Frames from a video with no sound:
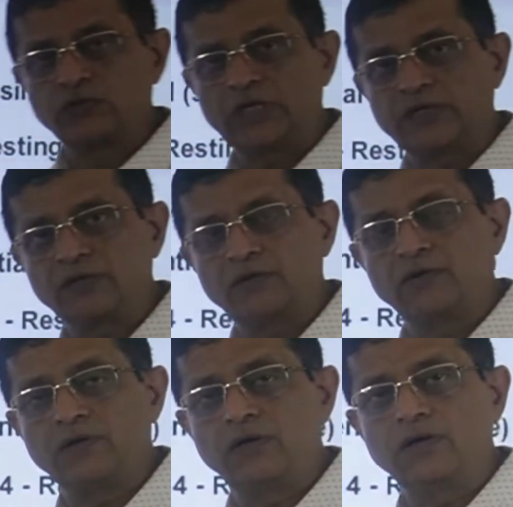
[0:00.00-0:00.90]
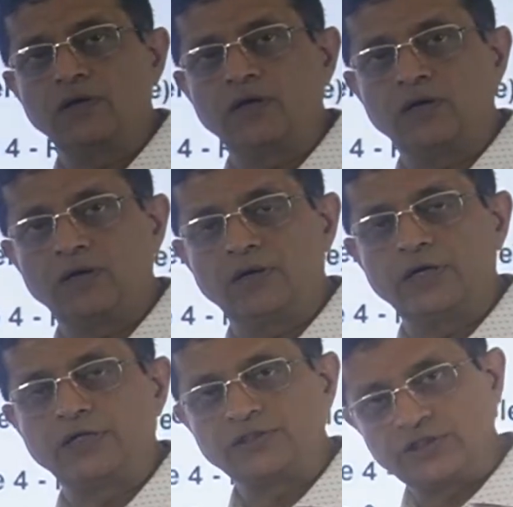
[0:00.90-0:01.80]
that
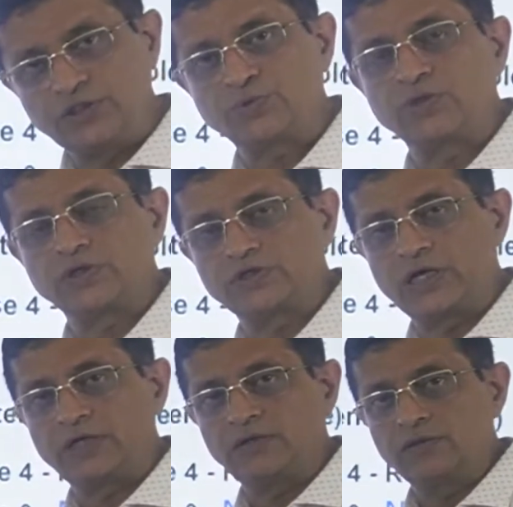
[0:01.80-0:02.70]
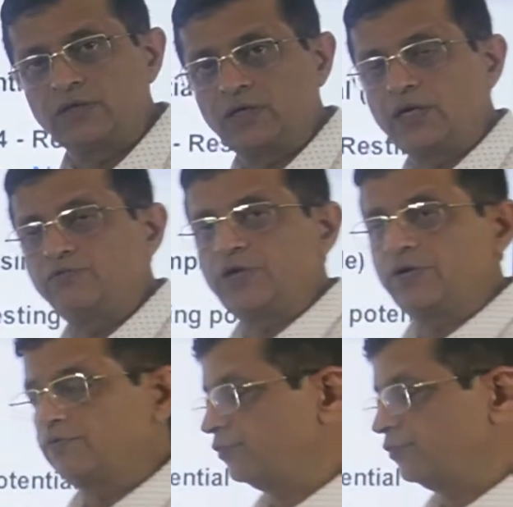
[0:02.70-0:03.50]
it is easy to understand, and we have